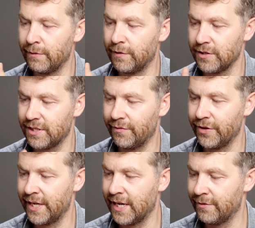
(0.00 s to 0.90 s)
We've lost some
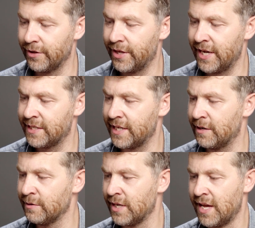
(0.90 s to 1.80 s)
of the other
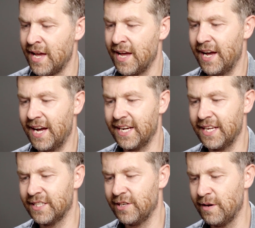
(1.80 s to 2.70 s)
details. And
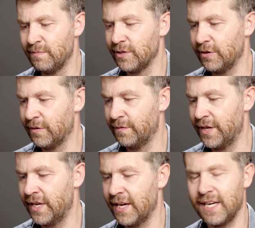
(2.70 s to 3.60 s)
in terms of
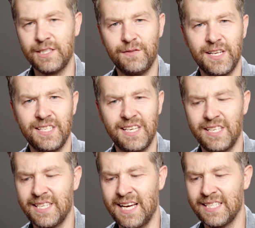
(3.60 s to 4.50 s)
the
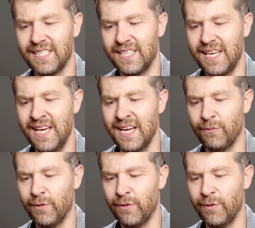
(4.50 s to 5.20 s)
aesthetics, that's it.